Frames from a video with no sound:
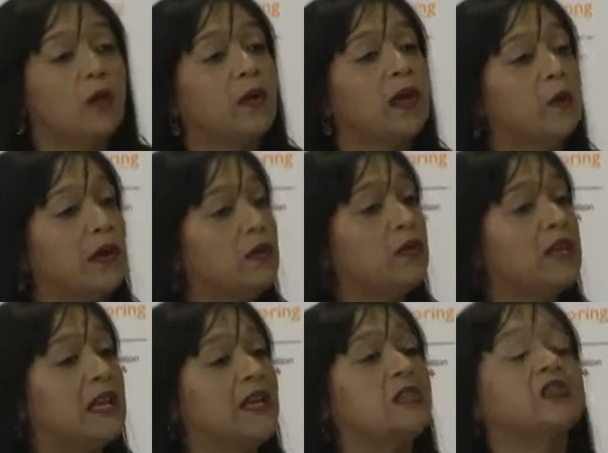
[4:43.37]
When I went to
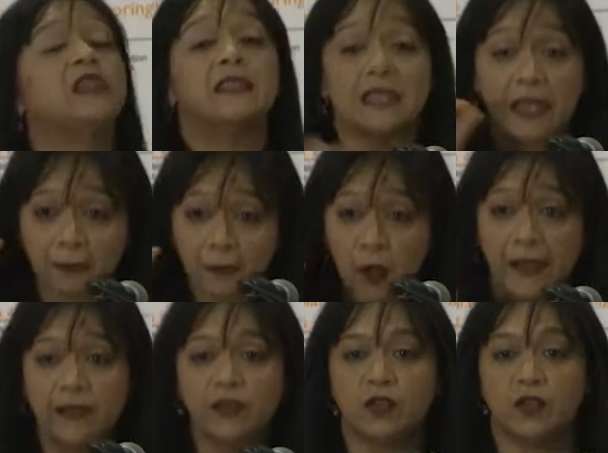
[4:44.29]
the SG and said, I'm
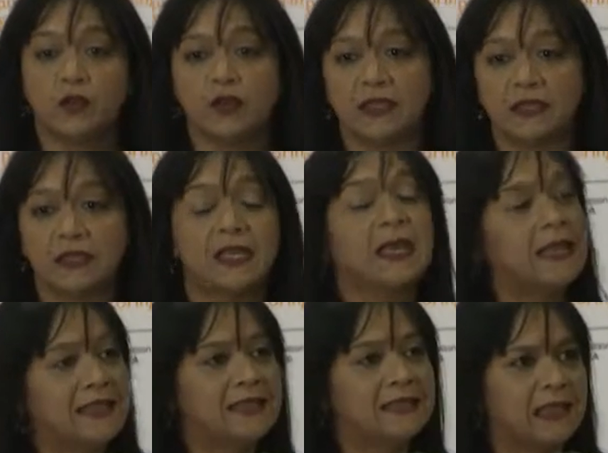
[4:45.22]
going to do this,
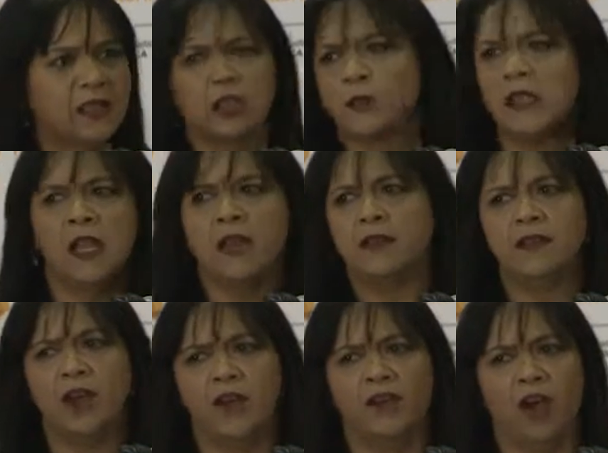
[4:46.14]
he said to me,
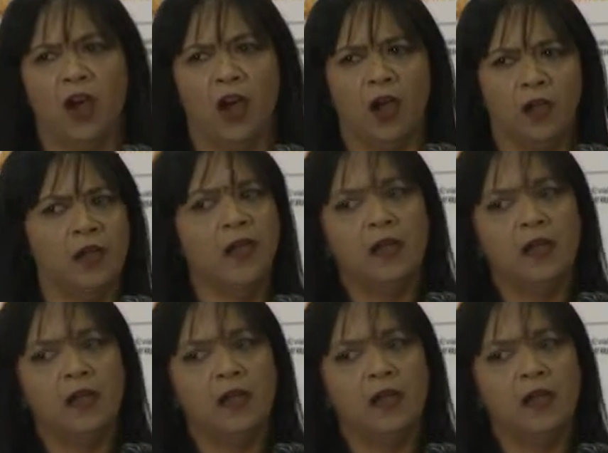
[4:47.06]
never.